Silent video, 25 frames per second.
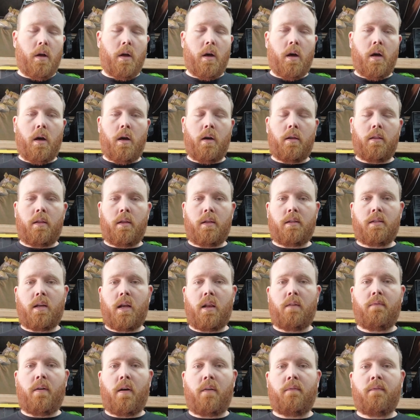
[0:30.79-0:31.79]
uh, the Z
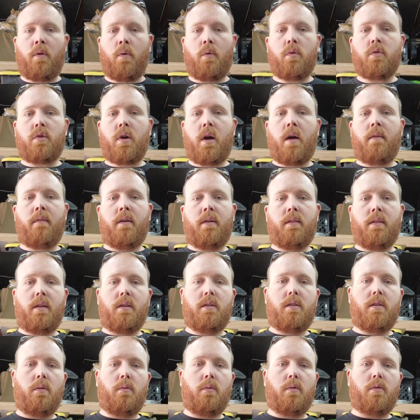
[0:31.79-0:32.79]
eighty-five four-wheel drive, and the
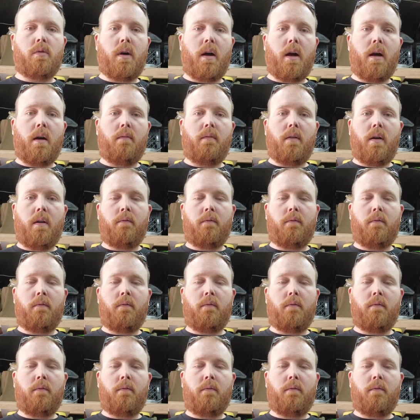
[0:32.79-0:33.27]
two-wheel drive